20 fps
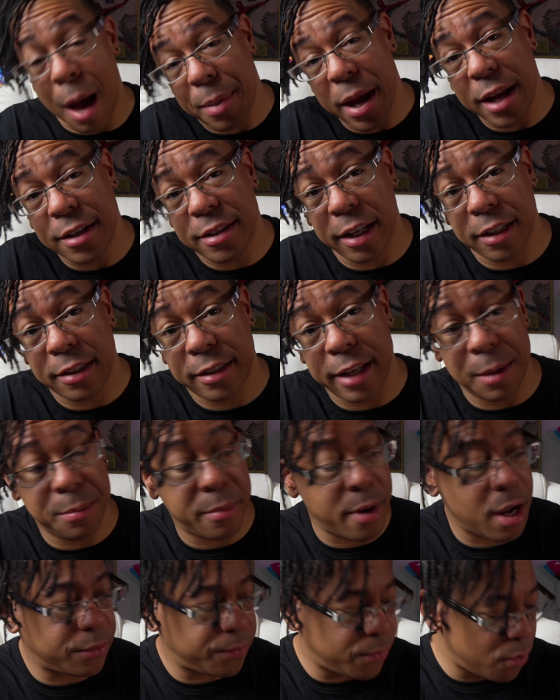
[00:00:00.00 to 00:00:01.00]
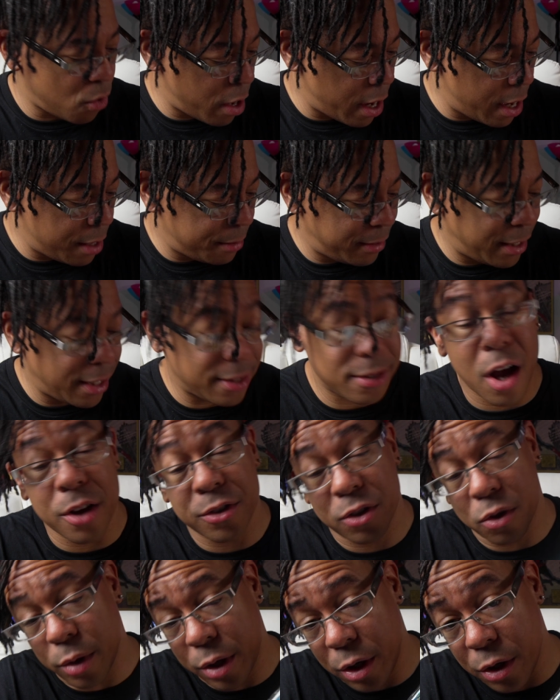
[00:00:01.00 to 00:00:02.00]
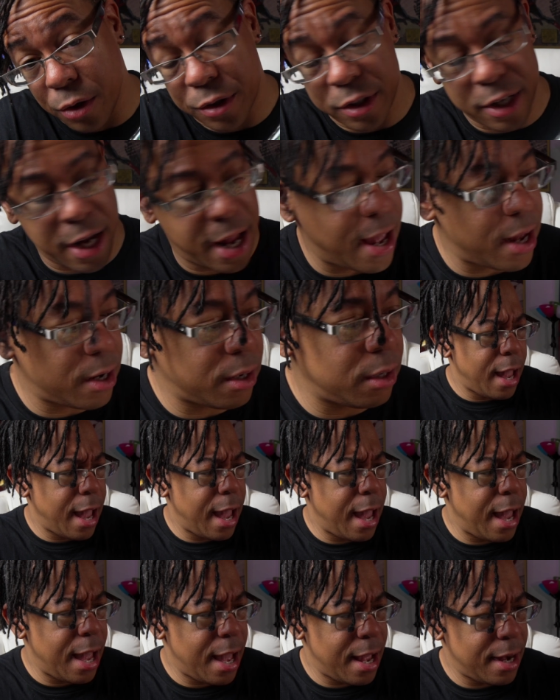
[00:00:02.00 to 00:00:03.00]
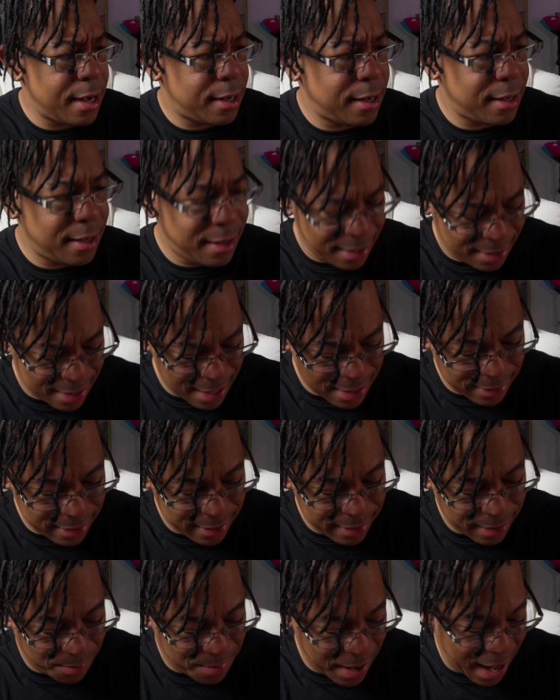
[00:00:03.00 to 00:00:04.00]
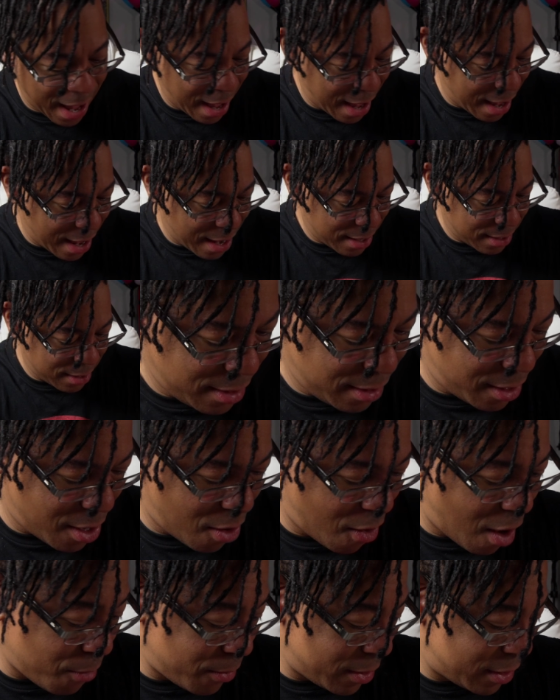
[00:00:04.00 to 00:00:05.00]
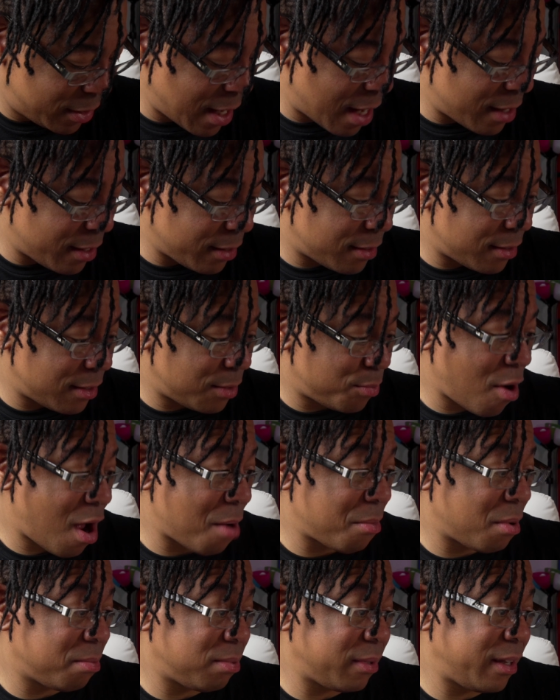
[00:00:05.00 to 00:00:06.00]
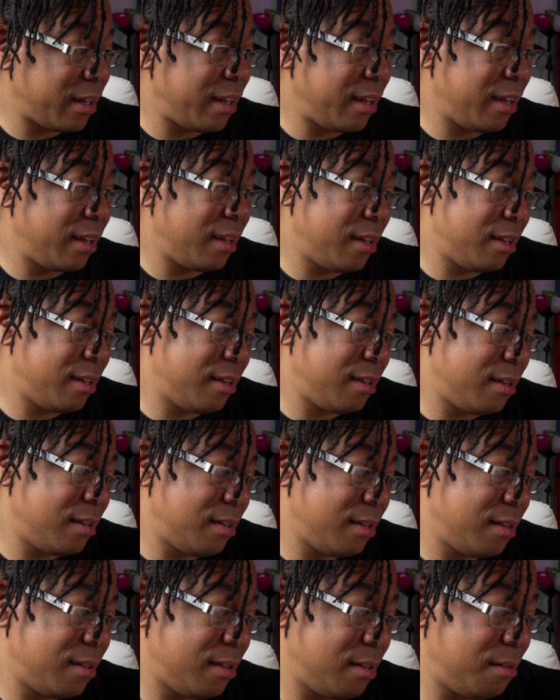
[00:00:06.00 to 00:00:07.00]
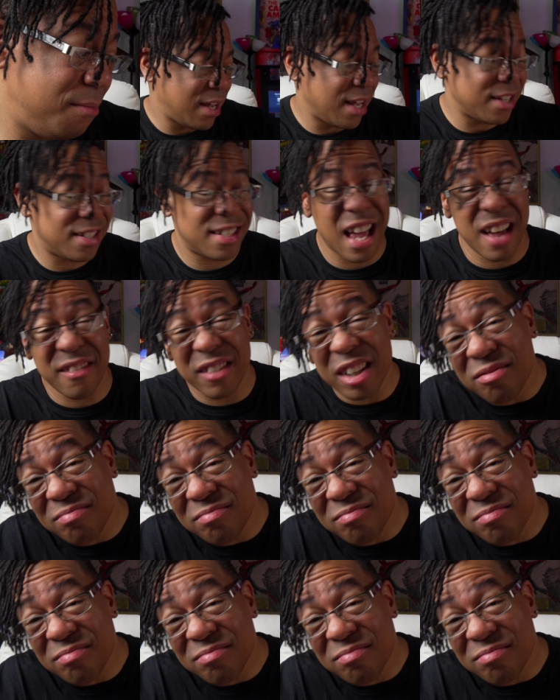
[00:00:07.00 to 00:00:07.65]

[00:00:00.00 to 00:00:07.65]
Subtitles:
paid $16 for it. It's also a newsstand, and it doesn't look bad. You know, I would say this is probably a 7